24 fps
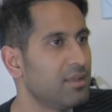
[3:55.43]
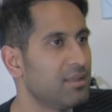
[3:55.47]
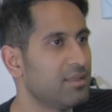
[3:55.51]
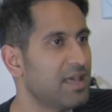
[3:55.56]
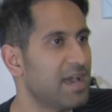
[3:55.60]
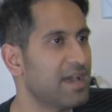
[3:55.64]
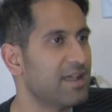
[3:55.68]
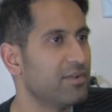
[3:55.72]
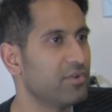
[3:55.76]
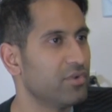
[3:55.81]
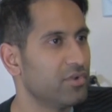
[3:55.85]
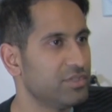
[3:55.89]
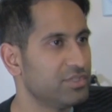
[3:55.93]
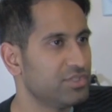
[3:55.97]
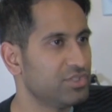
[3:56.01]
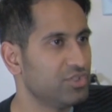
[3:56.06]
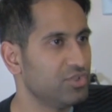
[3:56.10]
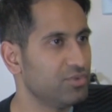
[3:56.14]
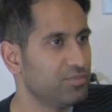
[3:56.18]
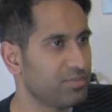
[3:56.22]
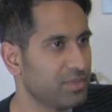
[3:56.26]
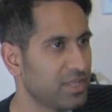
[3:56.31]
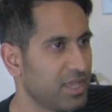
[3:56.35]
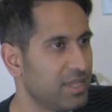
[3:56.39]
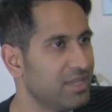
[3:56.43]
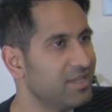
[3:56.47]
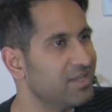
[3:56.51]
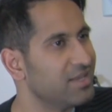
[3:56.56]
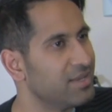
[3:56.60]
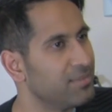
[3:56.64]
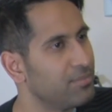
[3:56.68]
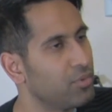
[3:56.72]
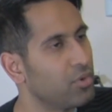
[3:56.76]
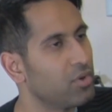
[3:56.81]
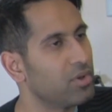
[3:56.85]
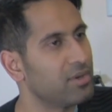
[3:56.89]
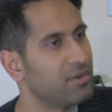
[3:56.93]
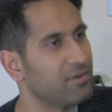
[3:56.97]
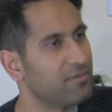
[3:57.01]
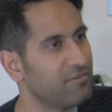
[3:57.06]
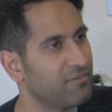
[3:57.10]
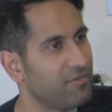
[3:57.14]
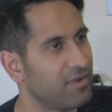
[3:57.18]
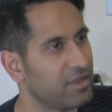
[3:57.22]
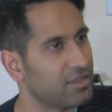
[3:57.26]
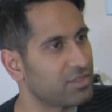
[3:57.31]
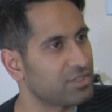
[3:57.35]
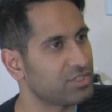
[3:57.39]
The adenoids do play an important
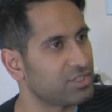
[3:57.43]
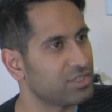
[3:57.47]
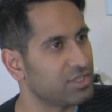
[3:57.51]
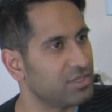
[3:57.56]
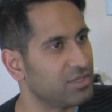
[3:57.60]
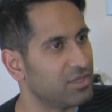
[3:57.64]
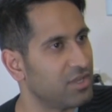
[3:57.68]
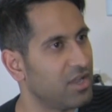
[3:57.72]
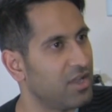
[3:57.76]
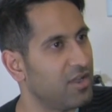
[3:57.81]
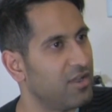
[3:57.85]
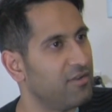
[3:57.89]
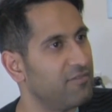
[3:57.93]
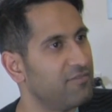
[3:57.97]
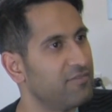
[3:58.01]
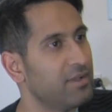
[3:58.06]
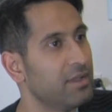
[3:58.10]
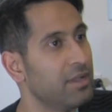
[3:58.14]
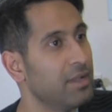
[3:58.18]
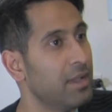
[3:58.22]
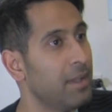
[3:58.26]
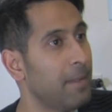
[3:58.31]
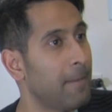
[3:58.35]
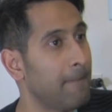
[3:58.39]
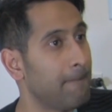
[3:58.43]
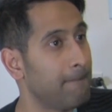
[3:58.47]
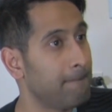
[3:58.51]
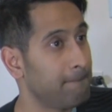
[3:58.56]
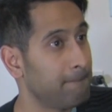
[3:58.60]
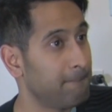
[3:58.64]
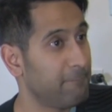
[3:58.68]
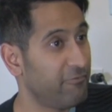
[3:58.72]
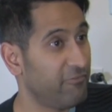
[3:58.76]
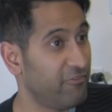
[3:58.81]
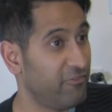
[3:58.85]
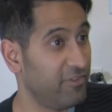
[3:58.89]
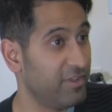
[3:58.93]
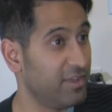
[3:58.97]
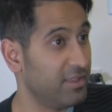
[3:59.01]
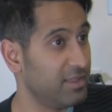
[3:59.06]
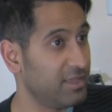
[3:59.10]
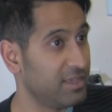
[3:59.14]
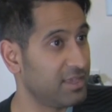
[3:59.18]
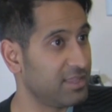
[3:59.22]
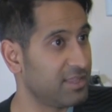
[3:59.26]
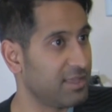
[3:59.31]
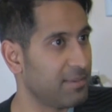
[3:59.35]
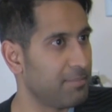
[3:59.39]
function of
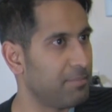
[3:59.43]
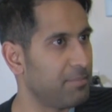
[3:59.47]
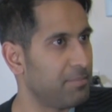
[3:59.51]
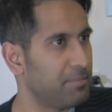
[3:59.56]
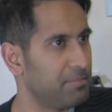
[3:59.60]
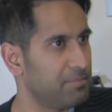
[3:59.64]
filling the